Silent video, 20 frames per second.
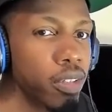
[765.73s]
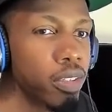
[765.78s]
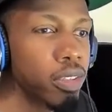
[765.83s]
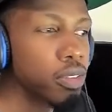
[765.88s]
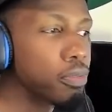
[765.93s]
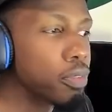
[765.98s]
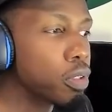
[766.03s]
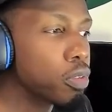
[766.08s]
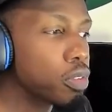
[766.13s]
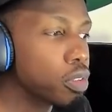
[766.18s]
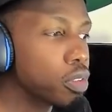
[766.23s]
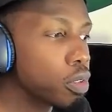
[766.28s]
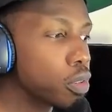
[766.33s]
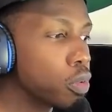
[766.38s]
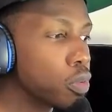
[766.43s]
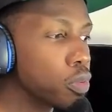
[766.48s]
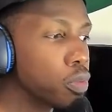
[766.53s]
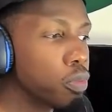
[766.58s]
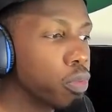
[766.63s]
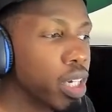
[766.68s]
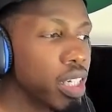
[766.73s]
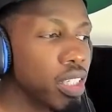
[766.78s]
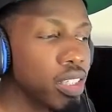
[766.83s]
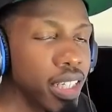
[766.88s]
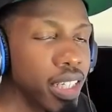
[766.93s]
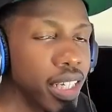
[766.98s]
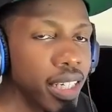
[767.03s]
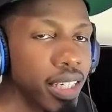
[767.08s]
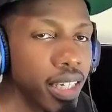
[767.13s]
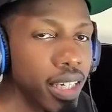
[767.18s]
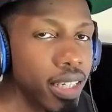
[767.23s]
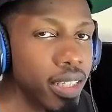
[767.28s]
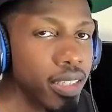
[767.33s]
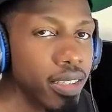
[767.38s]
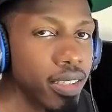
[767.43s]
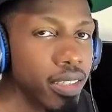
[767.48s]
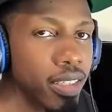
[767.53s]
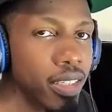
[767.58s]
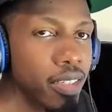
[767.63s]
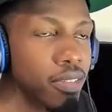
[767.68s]
are focused on raising their kids and
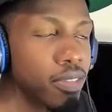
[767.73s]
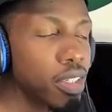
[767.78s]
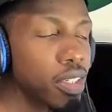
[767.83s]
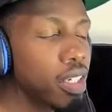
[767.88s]
stuff.